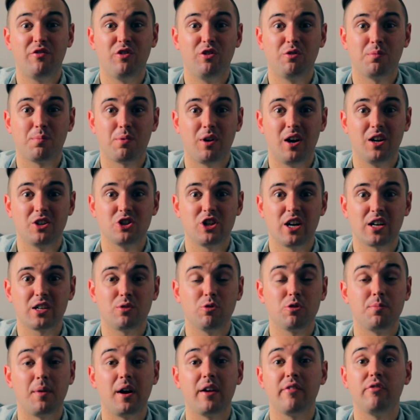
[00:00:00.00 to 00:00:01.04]
iPhone project
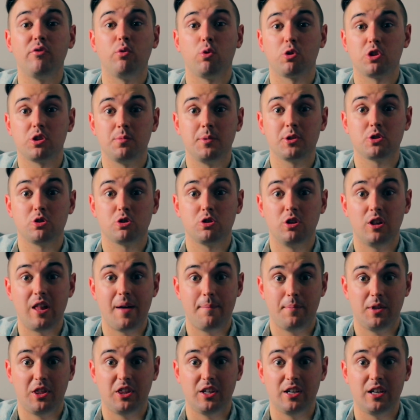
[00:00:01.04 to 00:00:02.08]
with my fourth dimensional
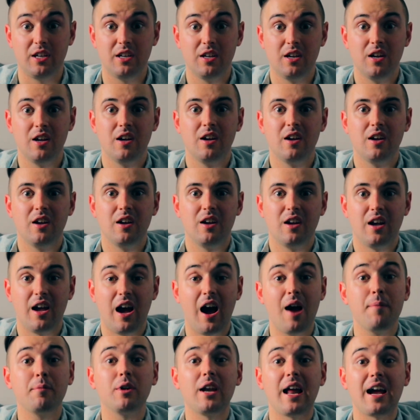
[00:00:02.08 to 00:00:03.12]
telepathy.
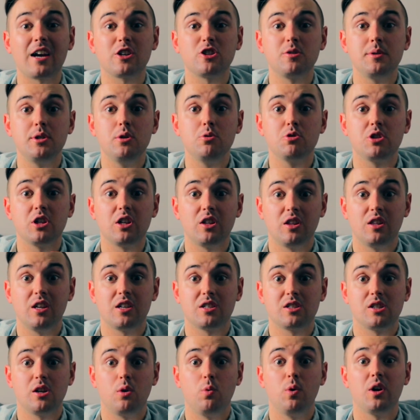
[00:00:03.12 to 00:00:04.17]
I'm going to actually using
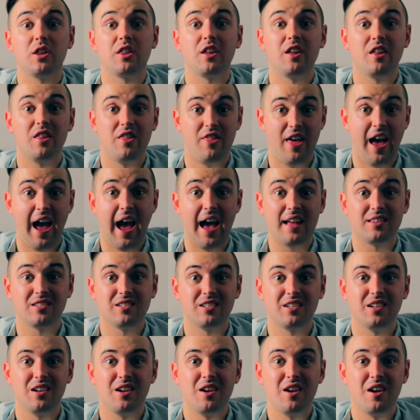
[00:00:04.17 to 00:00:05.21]
this with that
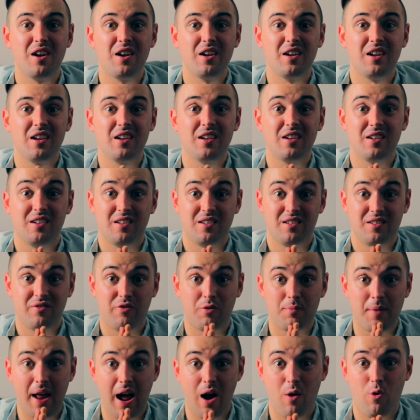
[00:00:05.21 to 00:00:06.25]

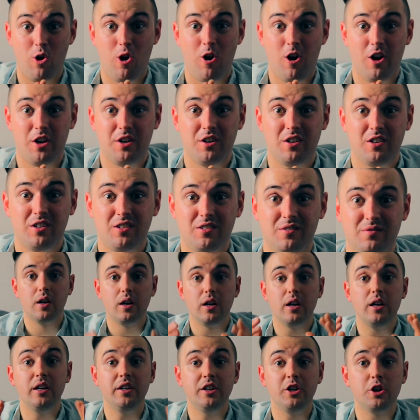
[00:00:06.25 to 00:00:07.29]
from now on.
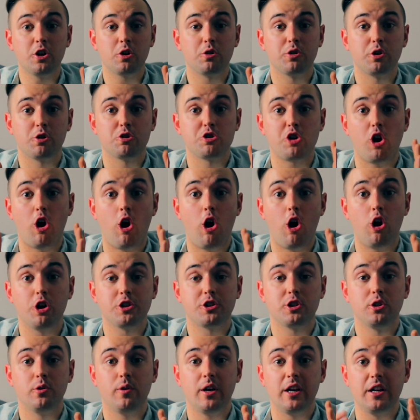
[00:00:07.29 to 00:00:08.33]
In here, there's
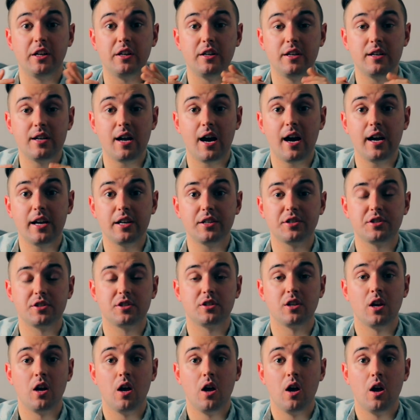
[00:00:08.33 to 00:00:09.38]
also a
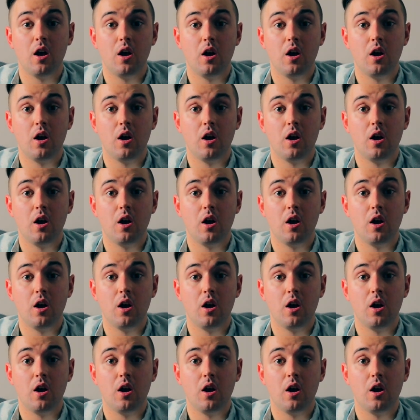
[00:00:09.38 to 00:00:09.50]
nice,